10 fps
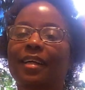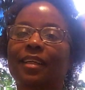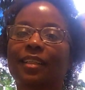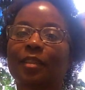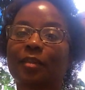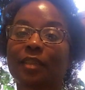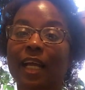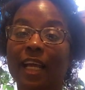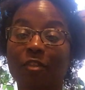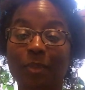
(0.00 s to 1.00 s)
I
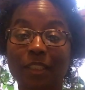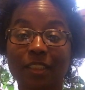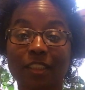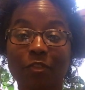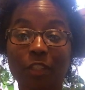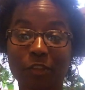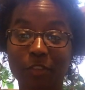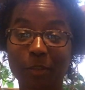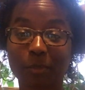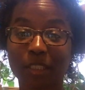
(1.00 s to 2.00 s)
have been very,
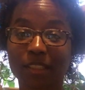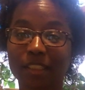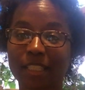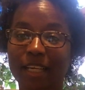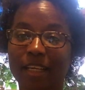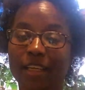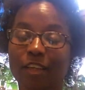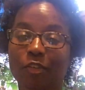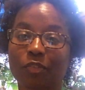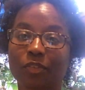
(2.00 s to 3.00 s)
very busy. I
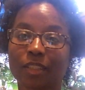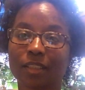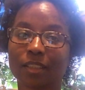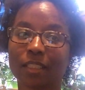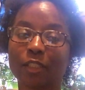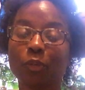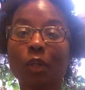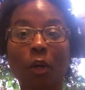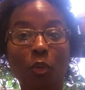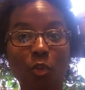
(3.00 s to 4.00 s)
have a new
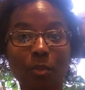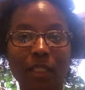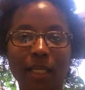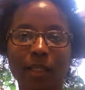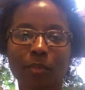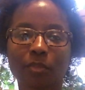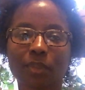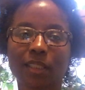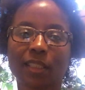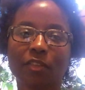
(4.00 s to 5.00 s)
home. I am
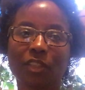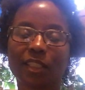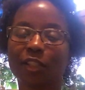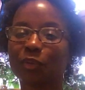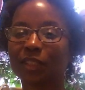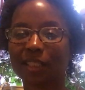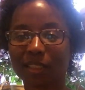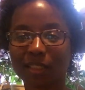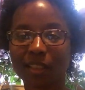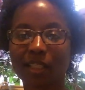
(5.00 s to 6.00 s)
living in a new
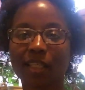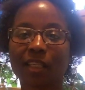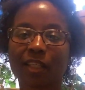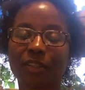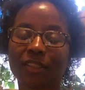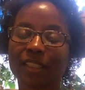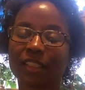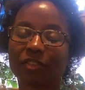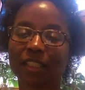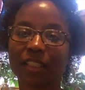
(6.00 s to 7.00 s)
city, currently
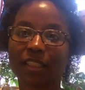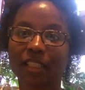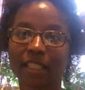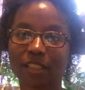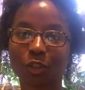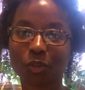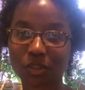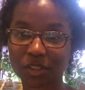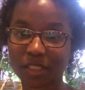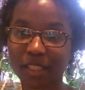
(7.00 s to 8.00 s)
living in Atlanta,
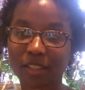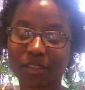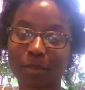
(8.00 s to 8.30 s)
Georgia now.